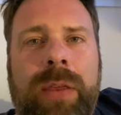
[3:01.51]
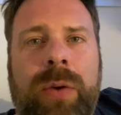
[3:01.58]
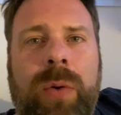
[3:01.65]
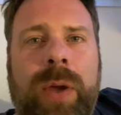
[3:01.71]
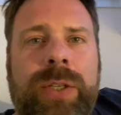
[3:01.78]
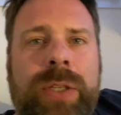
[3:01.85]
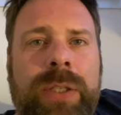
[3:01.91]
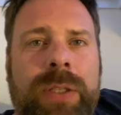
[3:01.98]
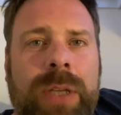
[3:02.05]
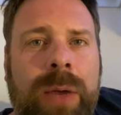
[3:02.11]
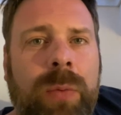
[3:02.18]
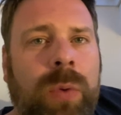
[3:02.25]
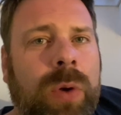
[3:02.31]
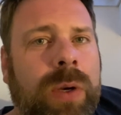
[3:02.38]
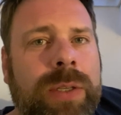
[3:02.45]
questions like,
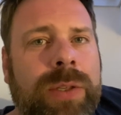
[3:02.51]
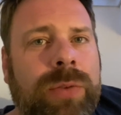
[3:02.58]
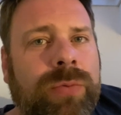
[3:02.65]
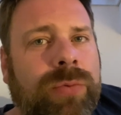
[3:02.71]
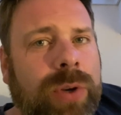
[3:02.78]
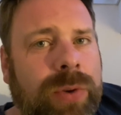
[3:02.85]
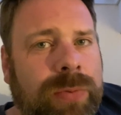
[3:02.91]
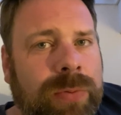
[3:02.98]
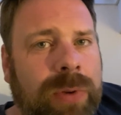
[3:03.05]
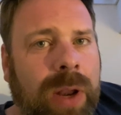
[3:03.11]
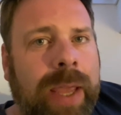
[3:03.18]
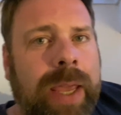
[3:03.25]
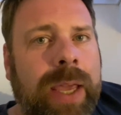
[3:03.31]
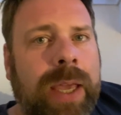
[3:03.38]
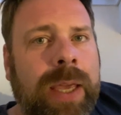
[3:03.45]
what is the roof
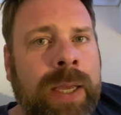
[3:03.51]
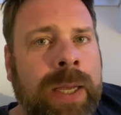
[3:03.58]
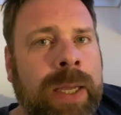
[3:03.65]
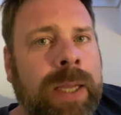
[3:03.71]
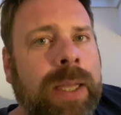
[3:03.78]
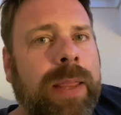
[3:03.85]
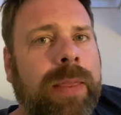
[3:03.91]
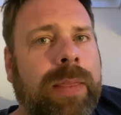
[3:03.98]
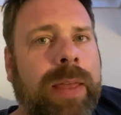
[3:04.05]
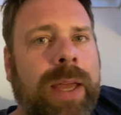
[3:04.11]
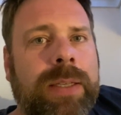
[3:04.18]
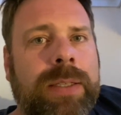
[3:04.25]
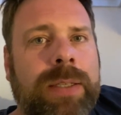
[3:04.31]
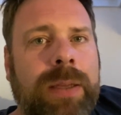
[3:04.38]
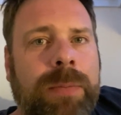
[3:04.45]
like?
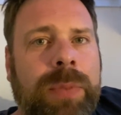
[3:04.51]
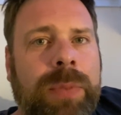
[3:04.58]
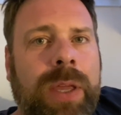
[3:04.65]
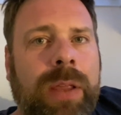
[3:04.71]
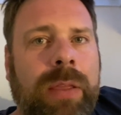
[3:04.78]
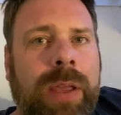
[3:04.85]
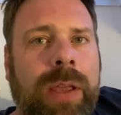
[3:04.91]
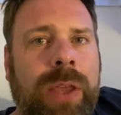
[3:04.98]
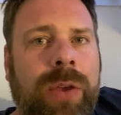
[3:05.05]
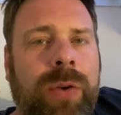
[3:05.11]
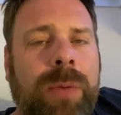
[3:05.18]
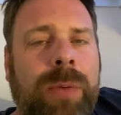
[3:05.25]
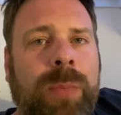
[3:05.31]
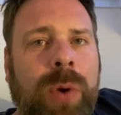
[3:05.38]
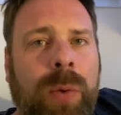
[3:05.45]
That's something that you
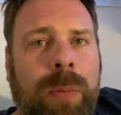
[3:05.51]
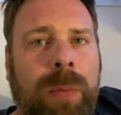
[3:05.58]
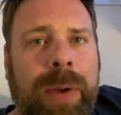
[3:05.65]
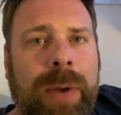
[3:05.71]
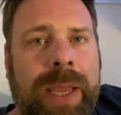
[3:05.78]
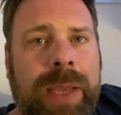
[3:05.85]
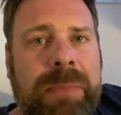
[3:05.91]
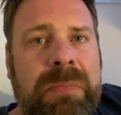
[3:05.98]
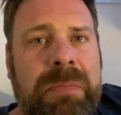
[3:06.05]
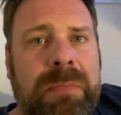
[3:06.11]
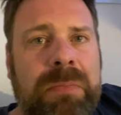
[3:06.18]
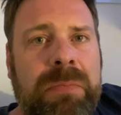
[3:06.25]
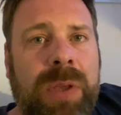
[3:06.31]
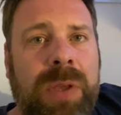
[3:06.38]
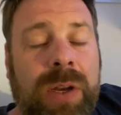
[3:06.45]
can probably
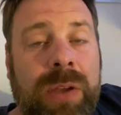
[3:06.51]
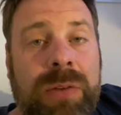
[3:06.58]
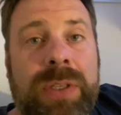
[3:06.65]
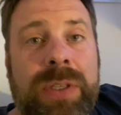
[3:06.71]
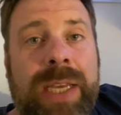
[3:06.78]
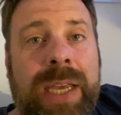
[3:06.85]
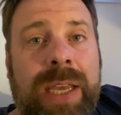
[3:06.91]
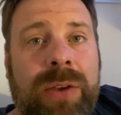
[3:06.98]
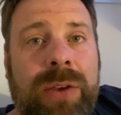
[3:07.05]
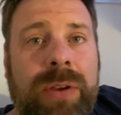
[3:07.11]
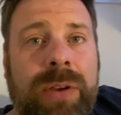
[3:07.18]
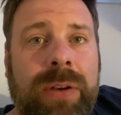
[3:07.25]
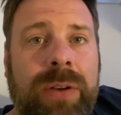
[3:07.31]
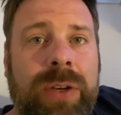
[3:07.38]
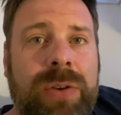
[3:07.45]
see.
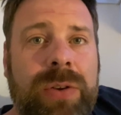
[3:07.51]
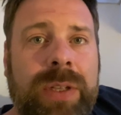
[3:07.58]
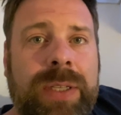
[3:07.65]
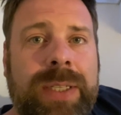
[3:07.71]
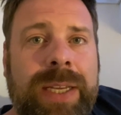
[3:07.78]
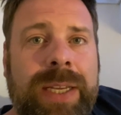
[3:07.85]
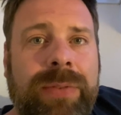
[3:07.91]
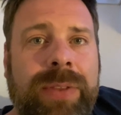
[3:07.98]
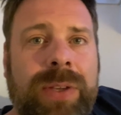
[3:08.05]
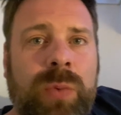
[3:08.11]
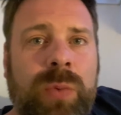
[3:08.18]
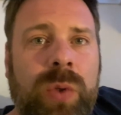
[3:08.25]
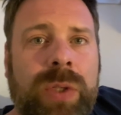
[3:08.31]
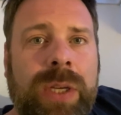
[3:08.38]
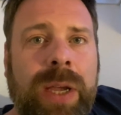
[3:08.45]
You can see if there's
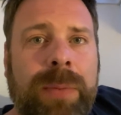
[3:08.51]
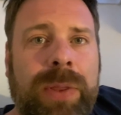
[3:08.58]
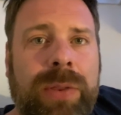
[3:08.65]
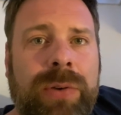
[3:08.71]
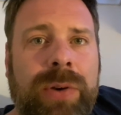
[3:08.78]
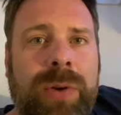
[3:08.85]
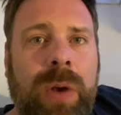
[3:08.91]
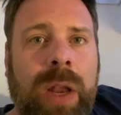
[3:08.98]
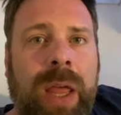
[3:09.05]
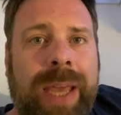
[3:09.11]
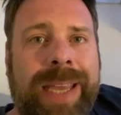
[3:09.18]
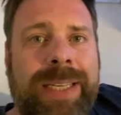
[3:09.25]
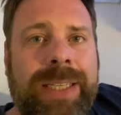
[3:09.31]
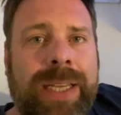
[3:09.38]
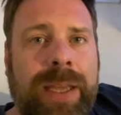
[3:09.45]
water coming through.
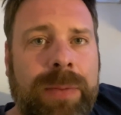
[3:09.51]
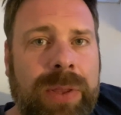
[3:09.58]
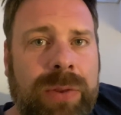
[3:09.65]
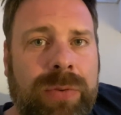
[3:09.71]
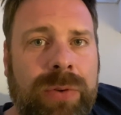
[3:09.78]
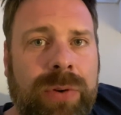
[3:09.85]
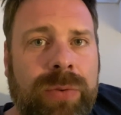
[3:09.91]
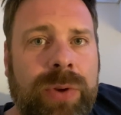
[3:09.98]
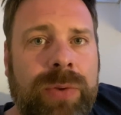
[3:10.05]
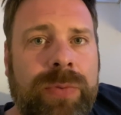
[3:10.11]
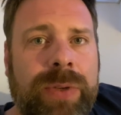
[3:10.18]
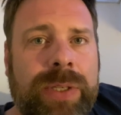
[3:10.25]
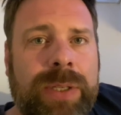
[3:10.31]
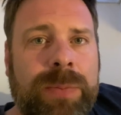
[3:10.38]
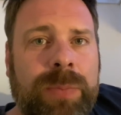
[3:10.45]
Light coming through a roof
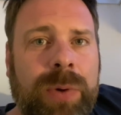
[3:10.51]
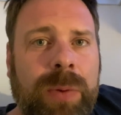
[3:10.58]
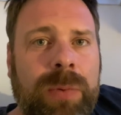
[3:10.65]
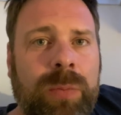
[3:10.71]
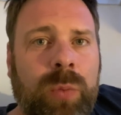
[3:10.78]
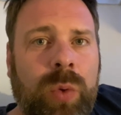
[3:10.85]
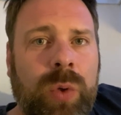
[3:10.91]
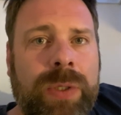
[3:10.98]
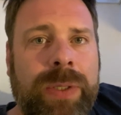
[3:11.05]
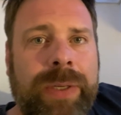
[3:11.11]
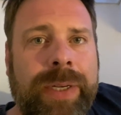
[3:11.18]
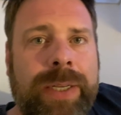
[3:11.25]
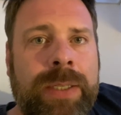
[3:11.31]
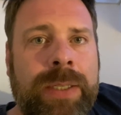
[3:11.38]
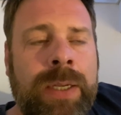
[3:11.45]
isn't a problem. Water
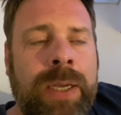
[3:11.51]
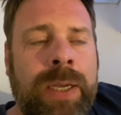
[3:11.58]
is,